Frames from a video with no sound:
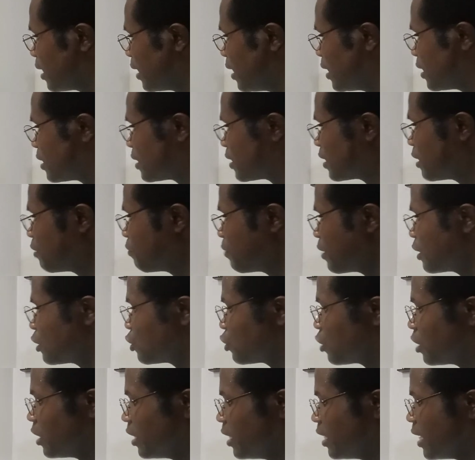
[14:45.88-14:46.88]
It
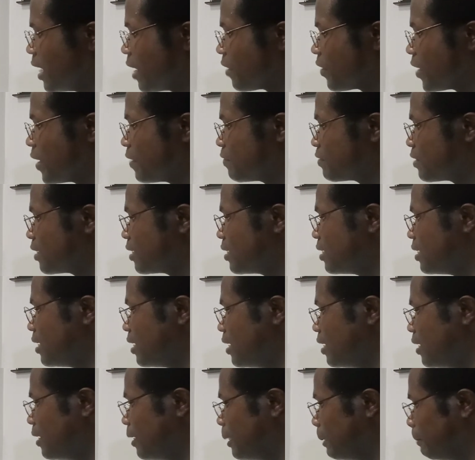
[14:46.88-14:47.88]
eventually arrives at
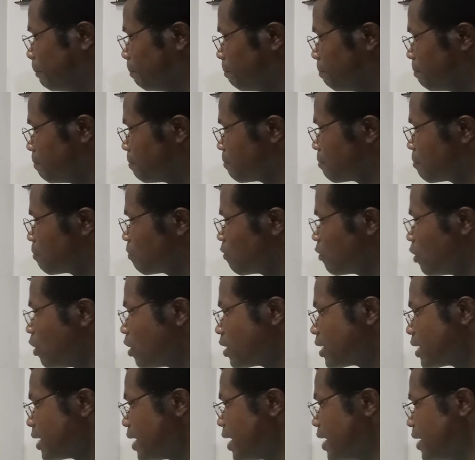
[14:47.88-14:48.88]
the
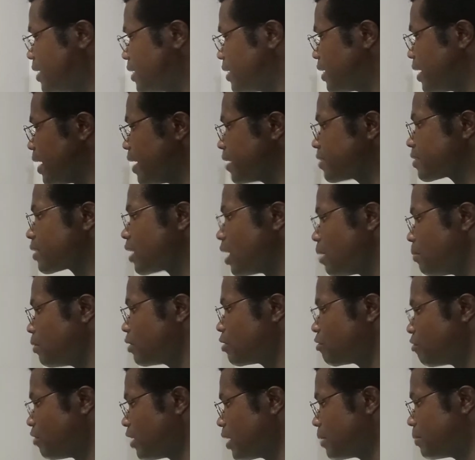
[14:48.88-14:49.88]
other end as
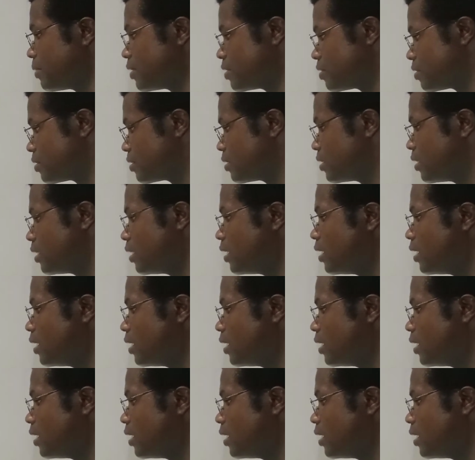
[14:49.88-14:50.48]
carbon fibers.